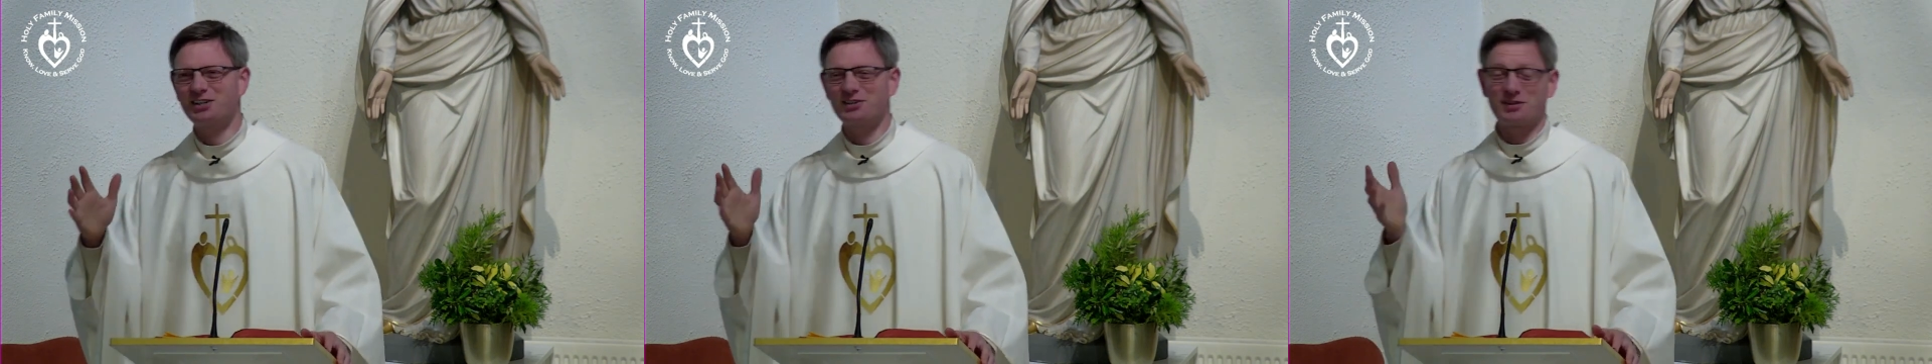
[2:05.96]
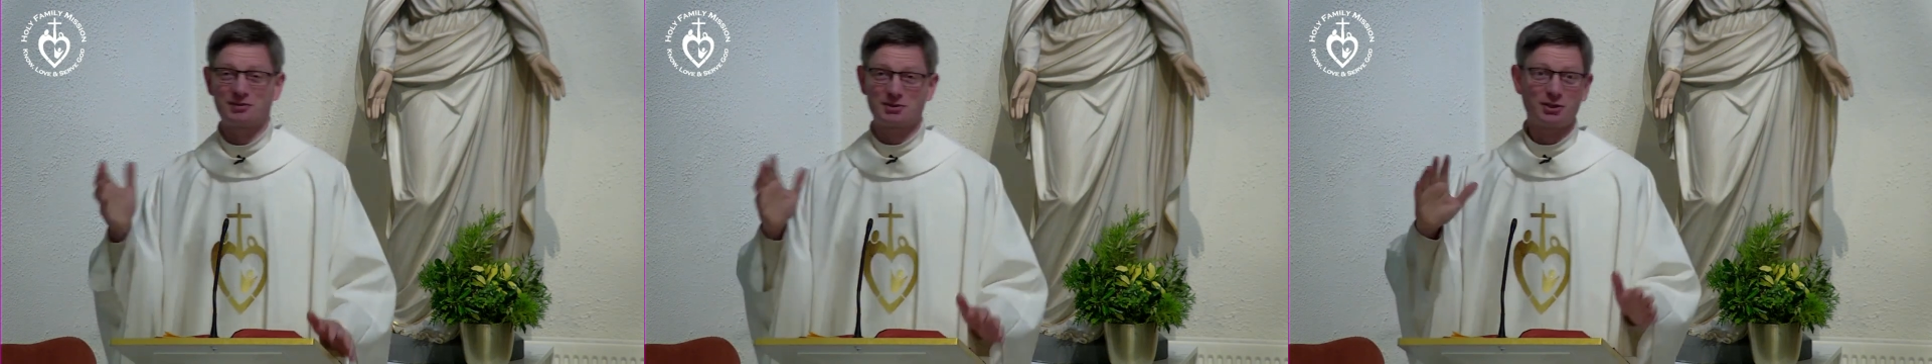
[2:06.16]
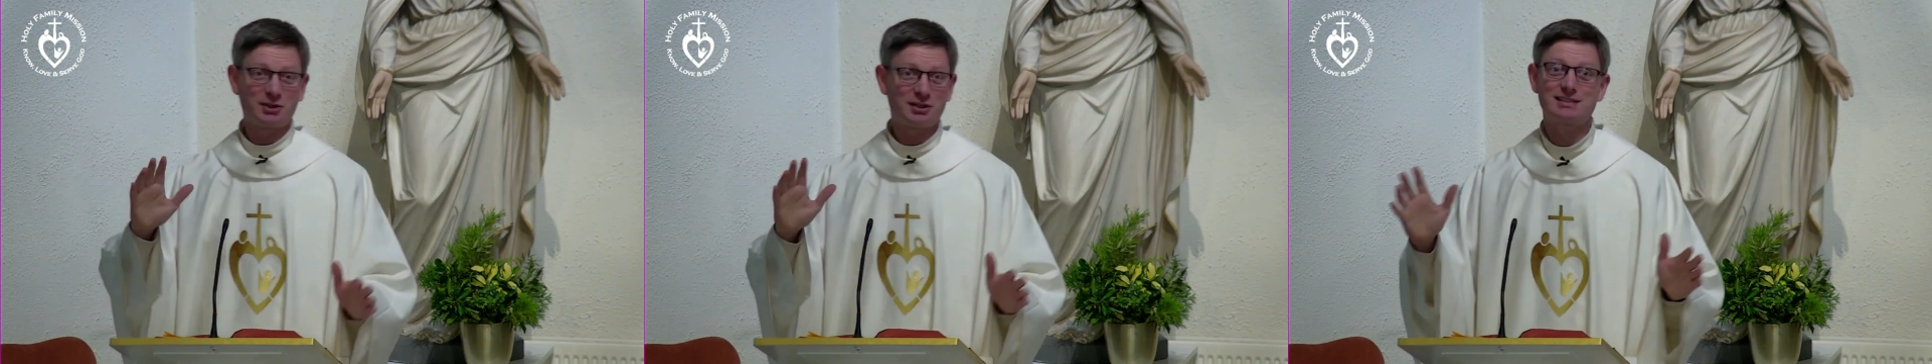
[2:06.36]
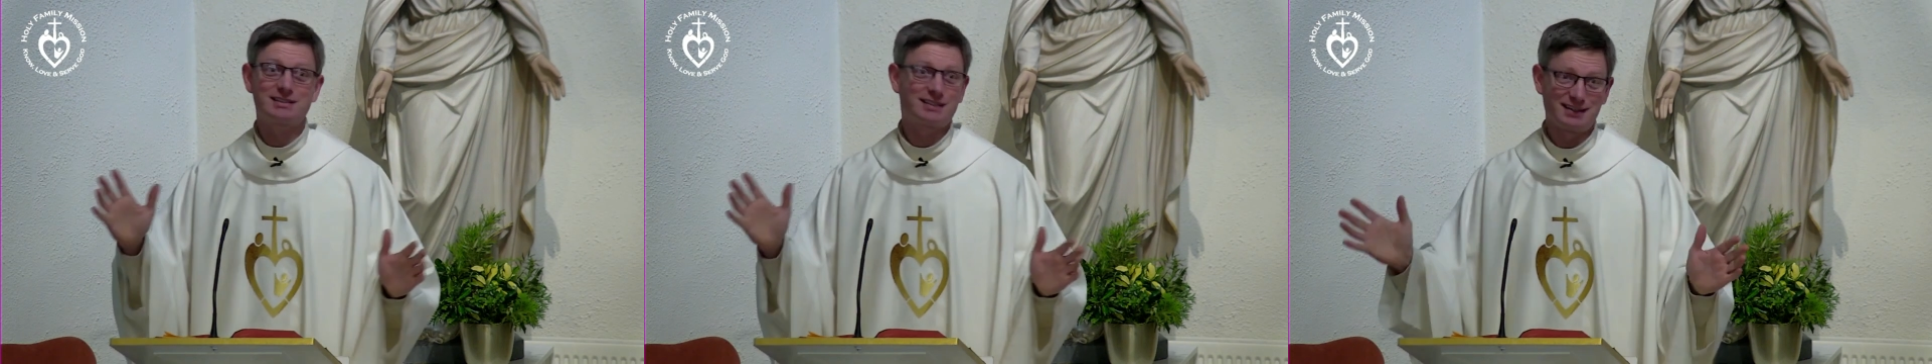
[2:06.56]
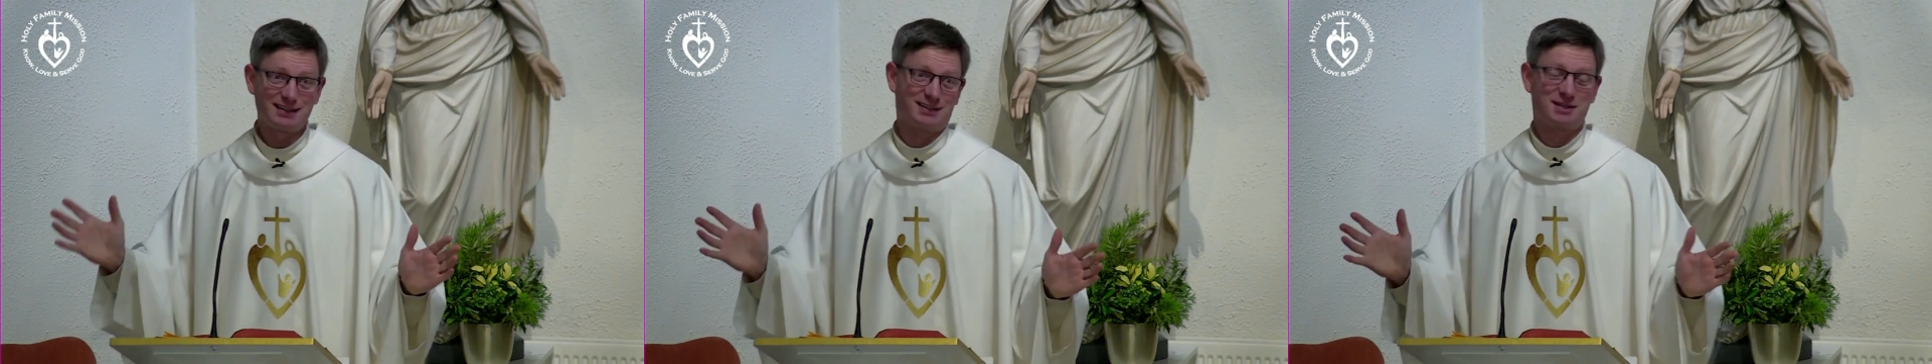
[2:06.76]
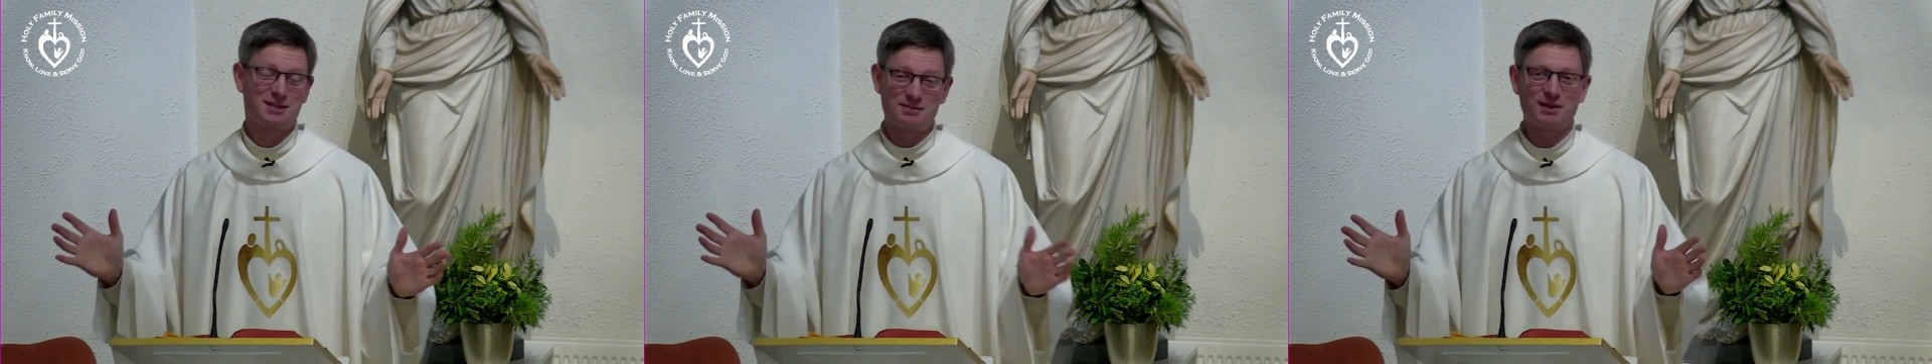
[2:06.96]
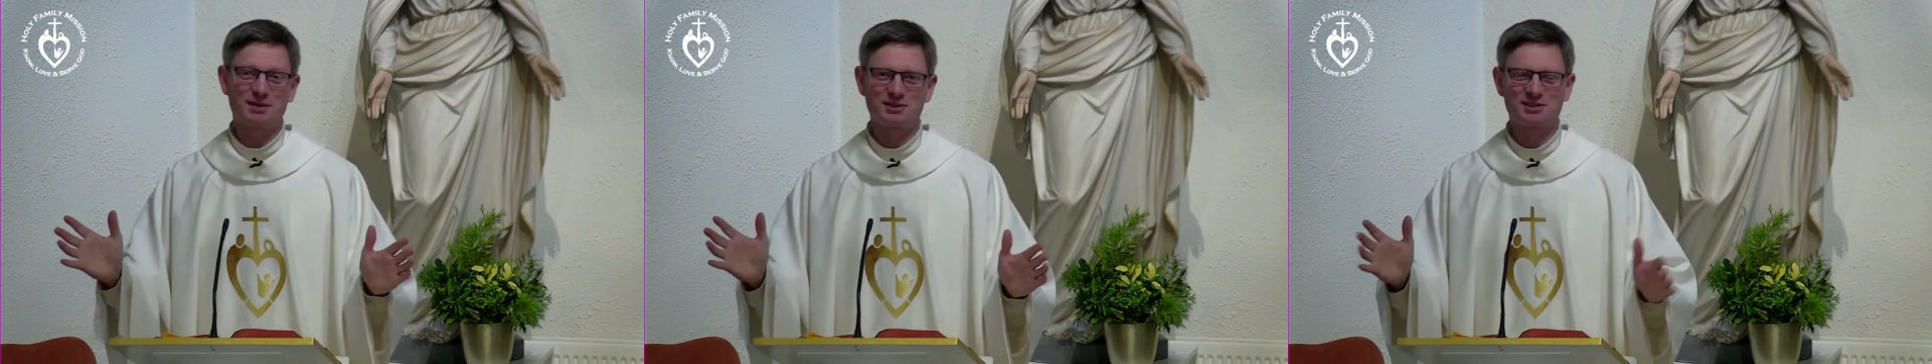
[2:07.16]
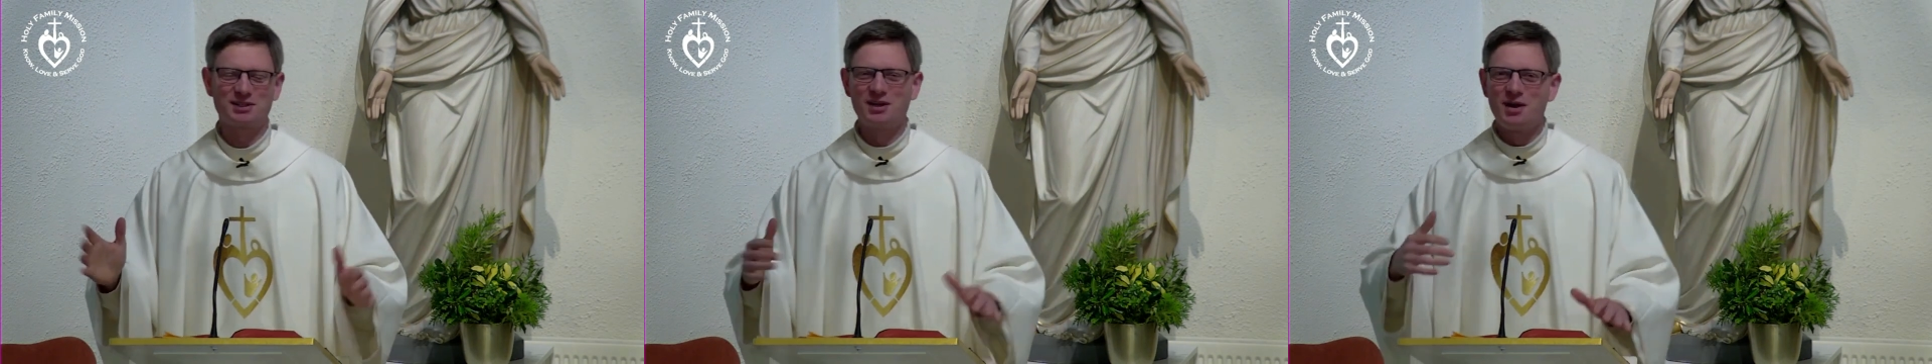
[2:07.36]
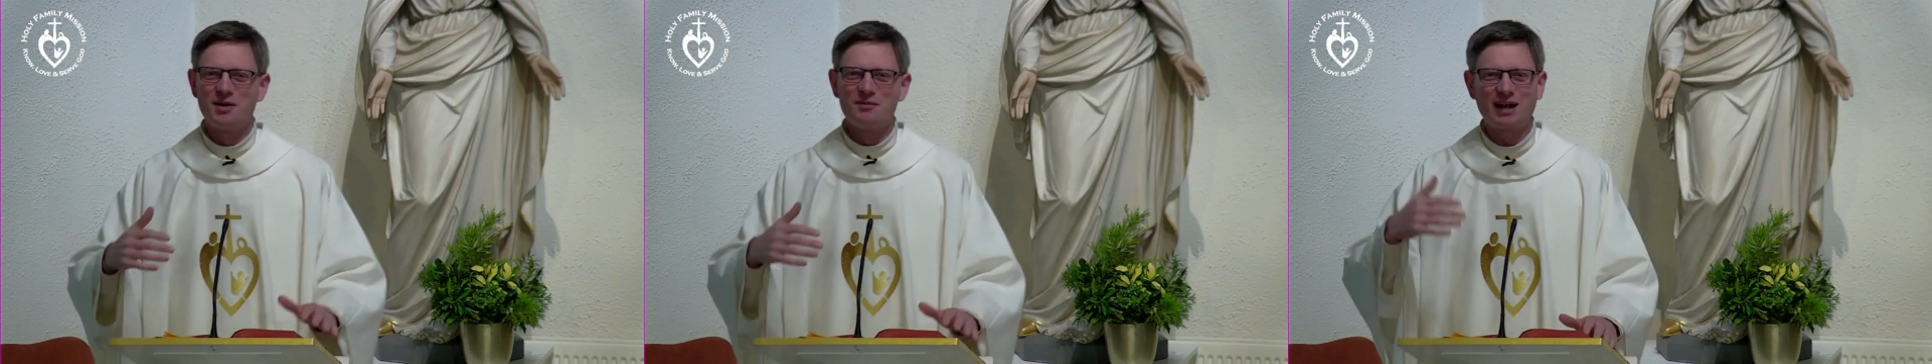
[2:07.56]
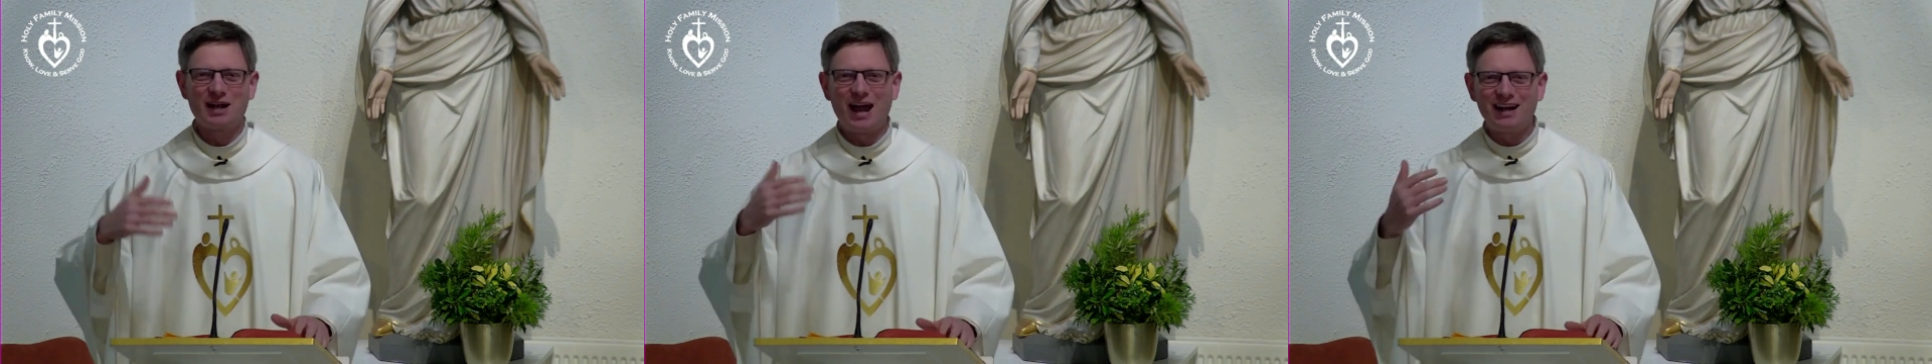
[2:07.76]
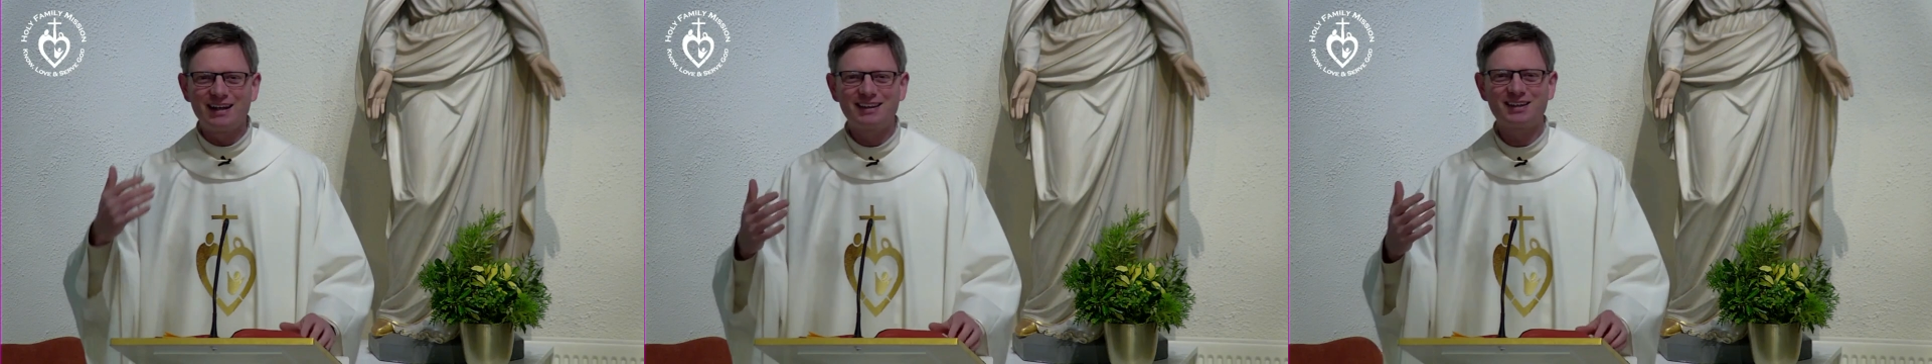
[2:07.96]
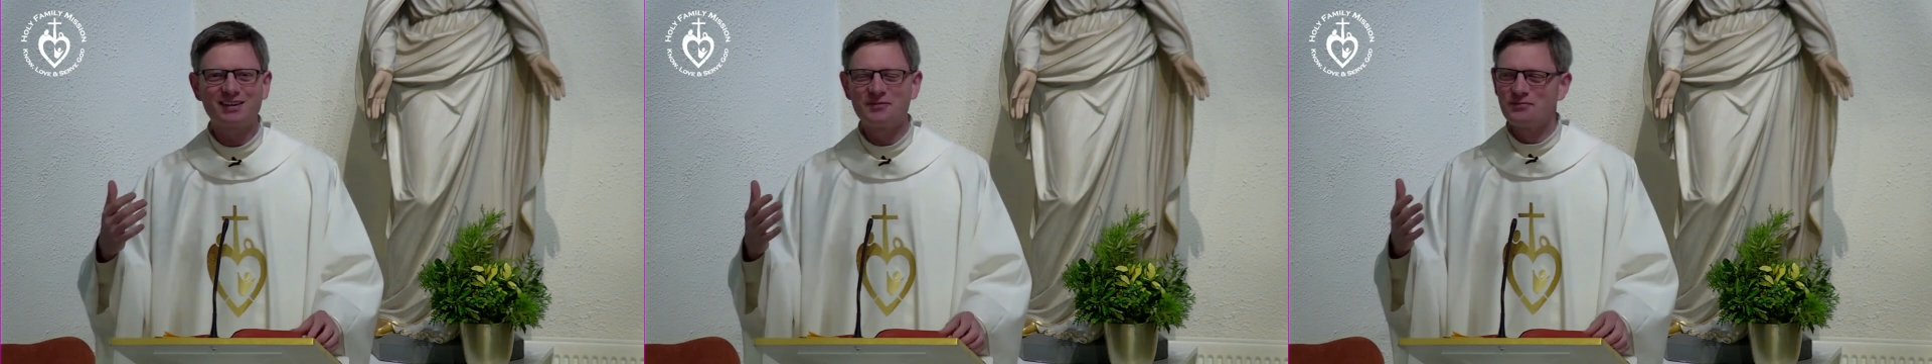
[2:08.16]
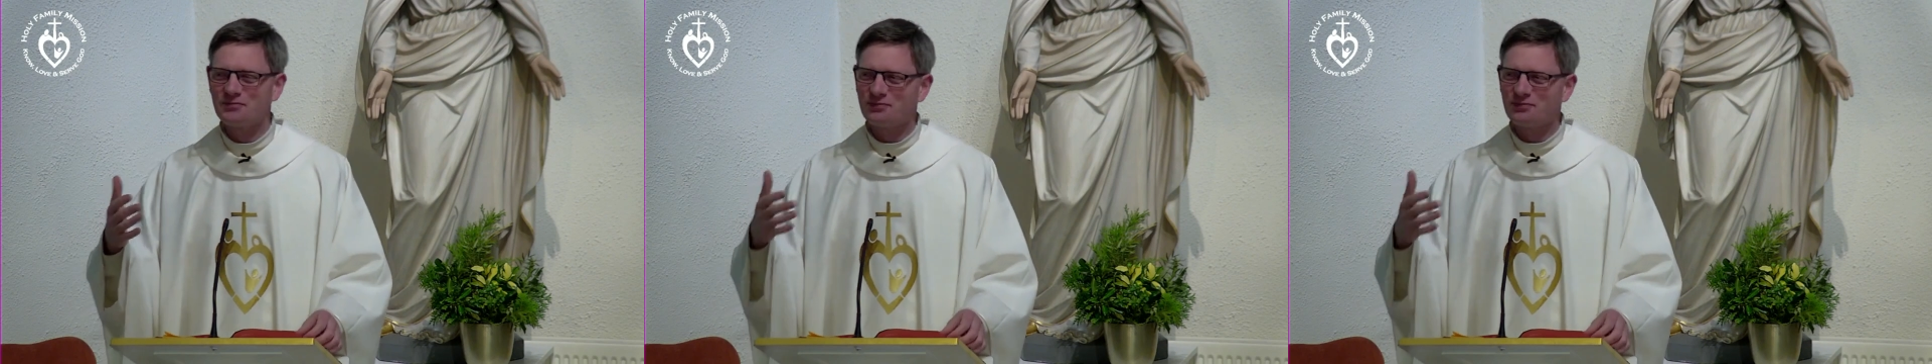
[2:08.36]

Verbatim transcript: Nothing silent about it, but anything,